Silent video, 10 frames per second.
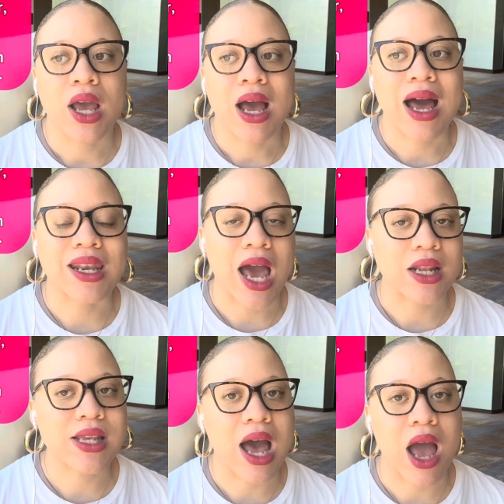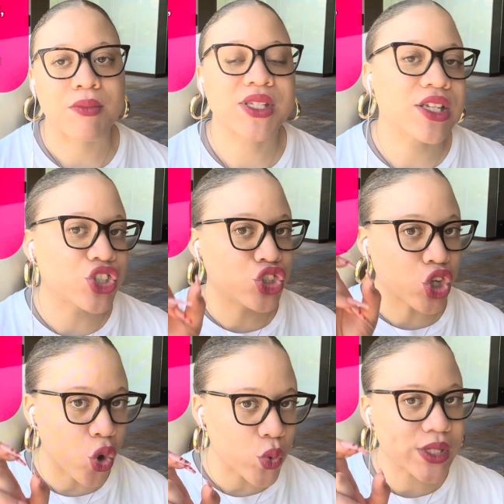a lot of times these
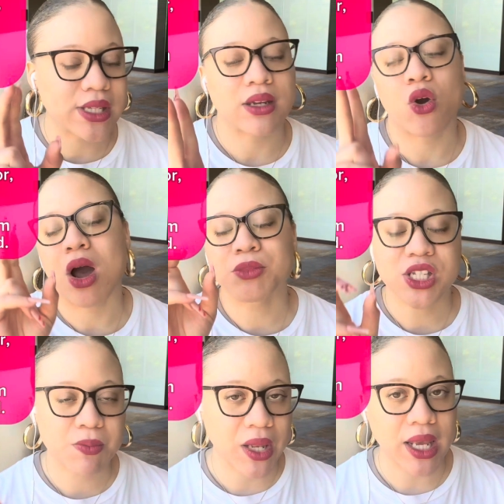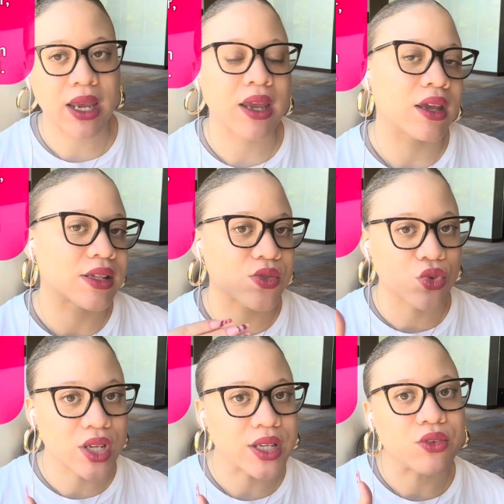jokes and, oh, I'm just playing is
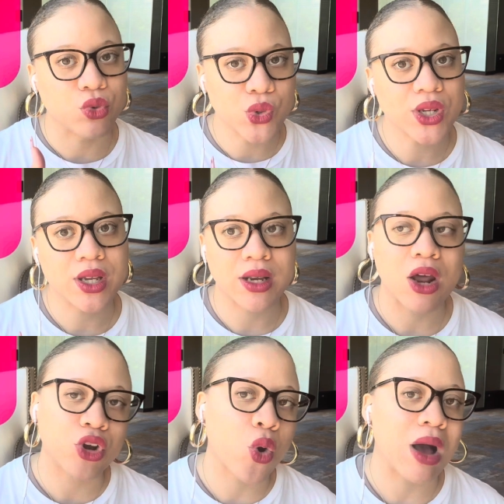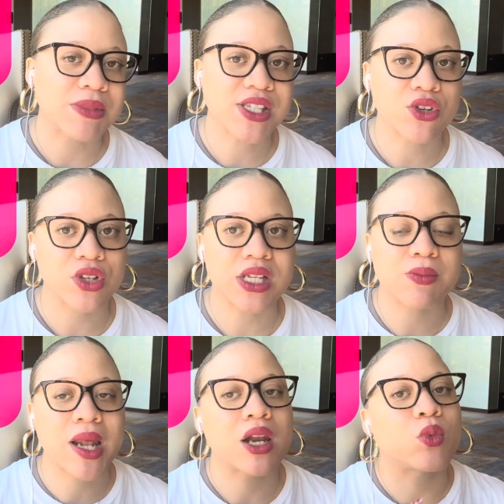really rooted in, no, I'm serious, but
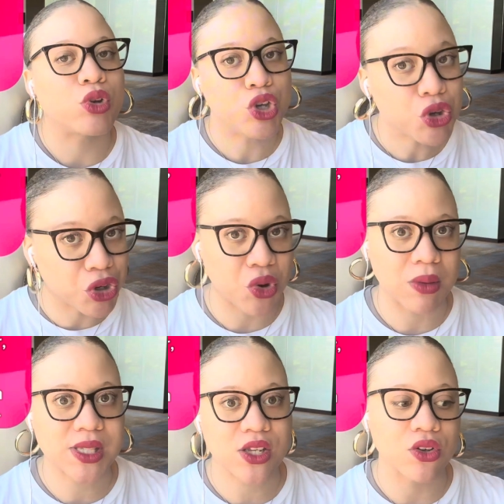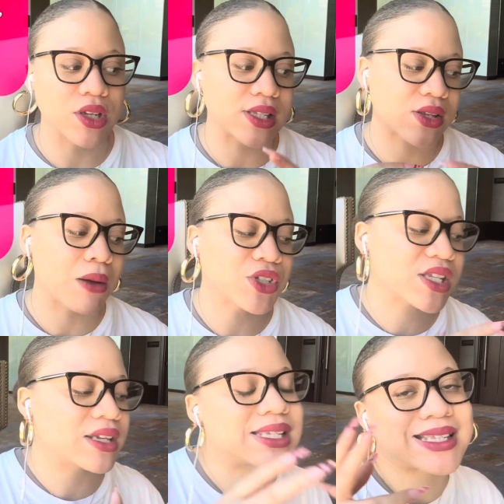I don't want you to know I'm serious, so I'm just
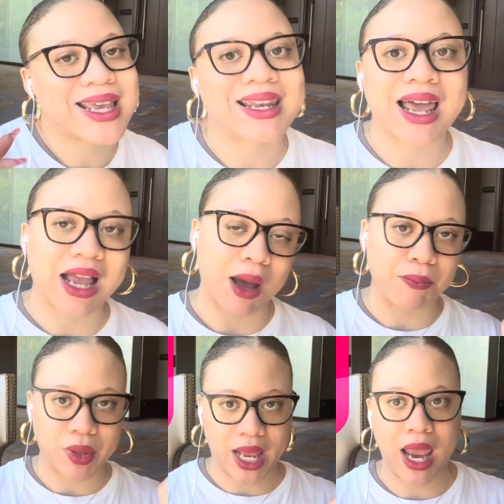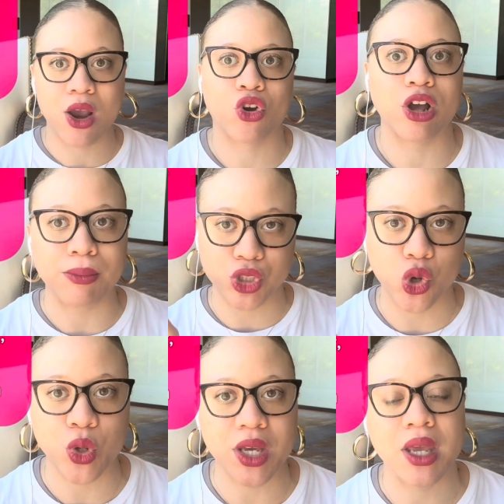going to say it like I'm playing or I'm
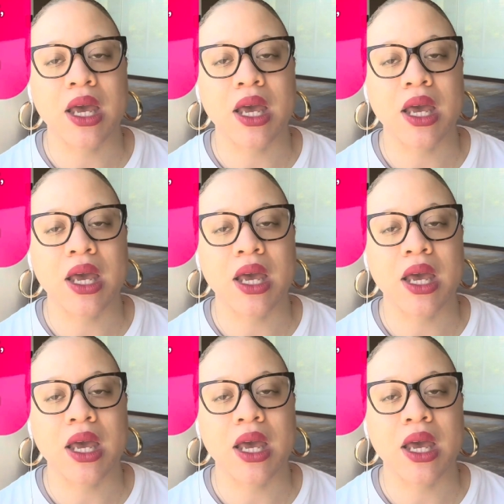joking.